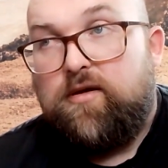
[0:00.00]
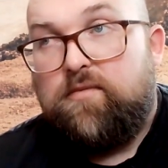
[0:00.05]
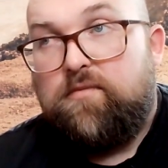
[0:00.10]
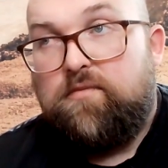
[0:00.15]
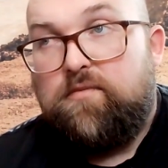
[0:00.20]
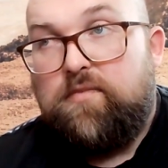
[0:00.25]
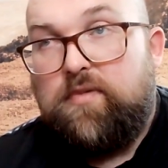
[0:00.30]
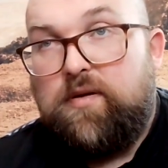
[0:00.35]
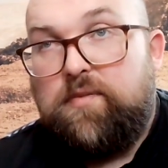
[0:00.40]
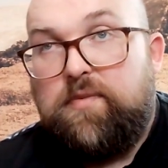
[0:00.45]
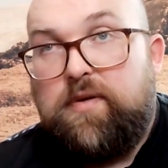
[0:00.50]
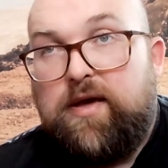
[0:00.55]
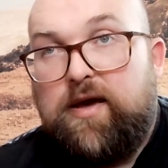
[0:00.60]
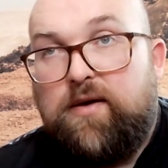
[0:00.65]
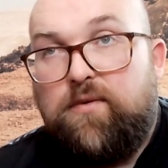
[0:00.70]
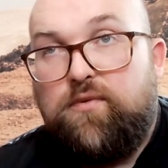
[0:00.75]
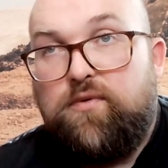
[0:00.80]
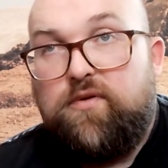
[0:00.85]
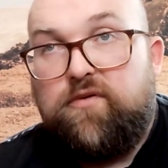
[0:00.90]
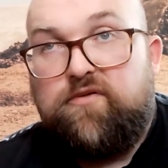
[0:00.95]
maybe I
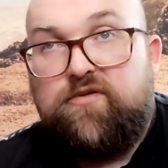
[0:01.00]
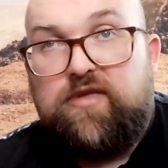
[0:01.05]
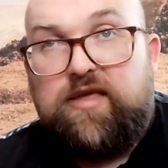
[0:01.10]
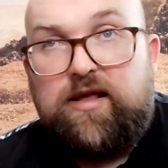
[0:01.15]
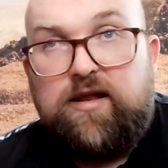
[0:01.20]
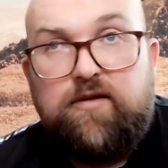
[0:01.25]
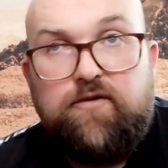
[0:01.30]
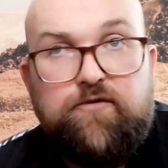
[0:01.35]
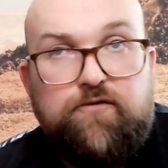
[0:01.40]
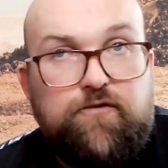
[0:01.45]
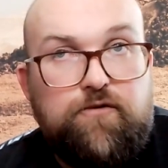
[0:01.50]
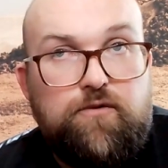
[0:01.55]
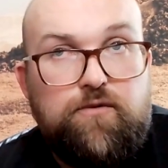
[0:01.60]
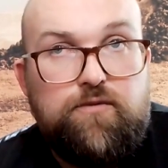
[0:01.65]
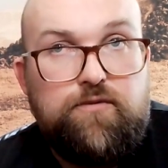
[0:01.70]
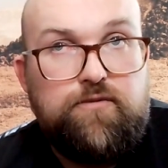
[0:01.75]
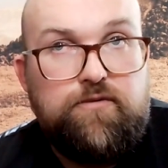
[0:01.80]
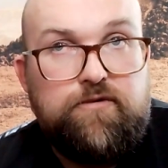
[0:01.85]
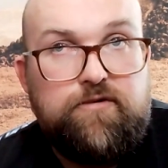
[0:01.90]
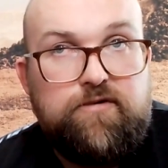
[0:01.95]
would have
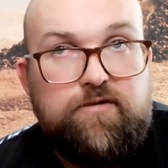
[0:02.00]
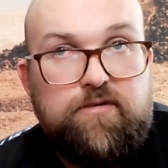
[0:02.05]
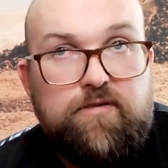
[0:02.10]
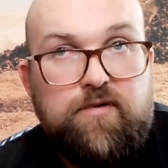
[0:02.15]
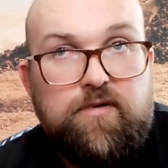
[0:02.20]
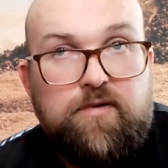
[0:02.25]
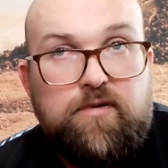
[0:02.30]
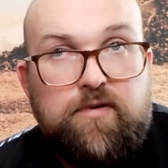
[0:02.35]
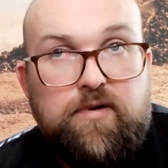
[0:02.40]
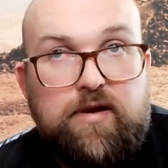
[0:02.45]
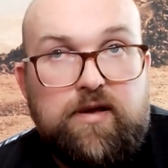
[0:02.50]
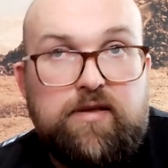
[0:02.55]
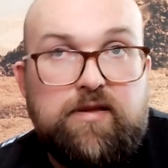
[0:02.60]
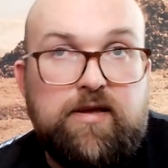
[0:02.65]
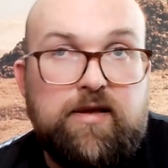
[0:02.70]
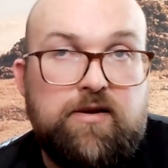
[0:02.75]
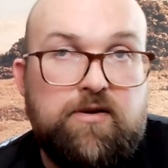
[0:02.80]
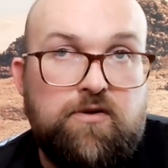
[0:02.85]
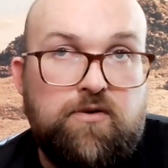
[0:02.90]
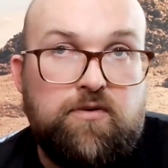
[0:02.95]
telephoned and
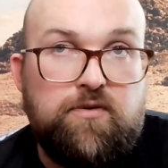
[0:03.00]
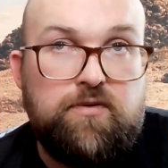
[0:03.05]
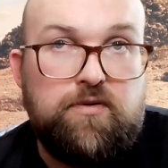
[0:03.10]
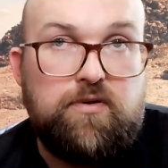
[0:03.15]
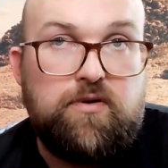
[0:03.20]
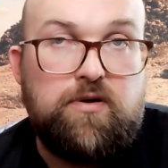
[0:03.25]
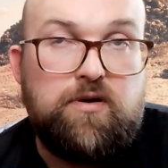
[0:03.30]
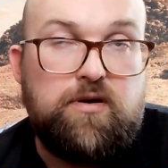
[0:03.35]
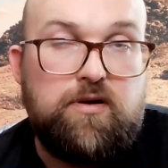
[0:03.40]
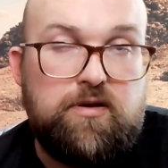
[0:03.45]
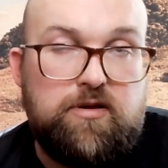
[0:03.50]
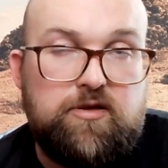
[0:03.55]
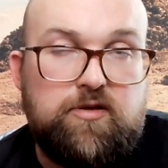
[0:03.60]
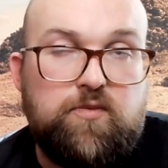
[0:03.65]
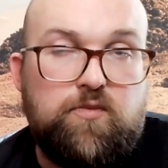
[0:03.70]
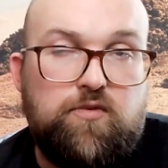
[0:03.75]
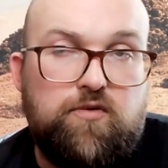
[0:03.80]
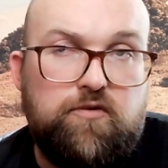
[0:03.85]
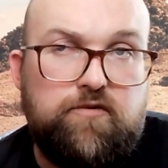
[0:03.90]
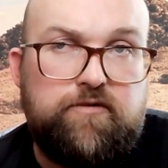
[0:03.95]
then know, oh, it's a
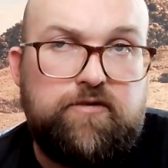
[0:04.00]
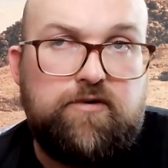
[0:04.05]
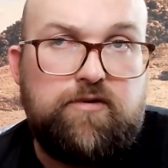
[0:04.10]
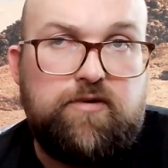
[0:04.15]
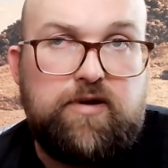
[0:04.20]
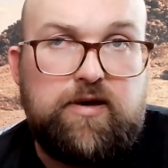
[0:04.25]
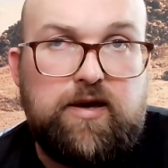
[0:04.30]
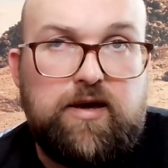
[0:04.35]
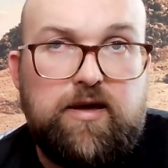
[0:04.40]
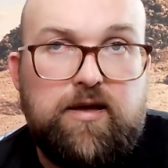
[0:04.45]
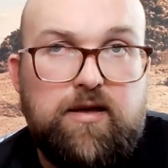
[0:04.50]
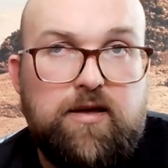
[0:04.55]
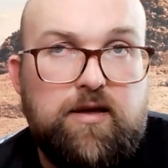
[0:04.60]
movie, okay.